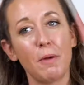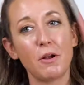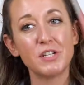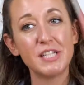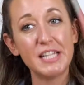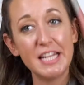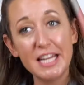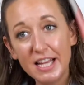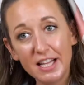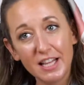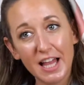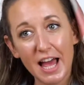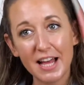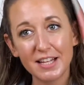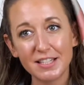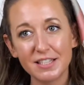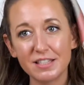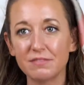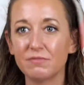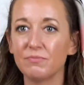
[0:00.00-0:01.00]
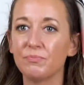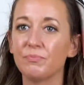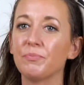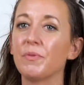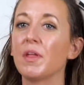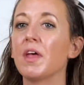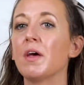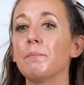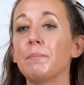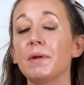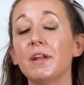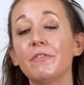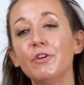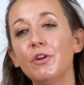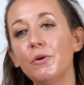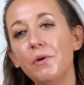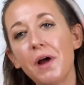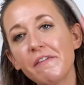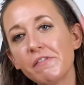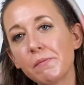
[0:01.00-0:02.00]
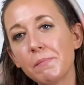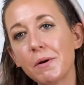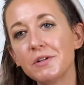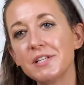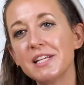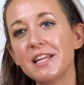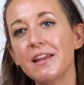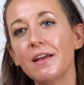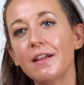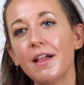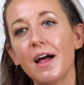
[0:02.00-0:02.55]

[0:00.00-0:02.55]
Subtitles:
martini glass, but if you don't have a martini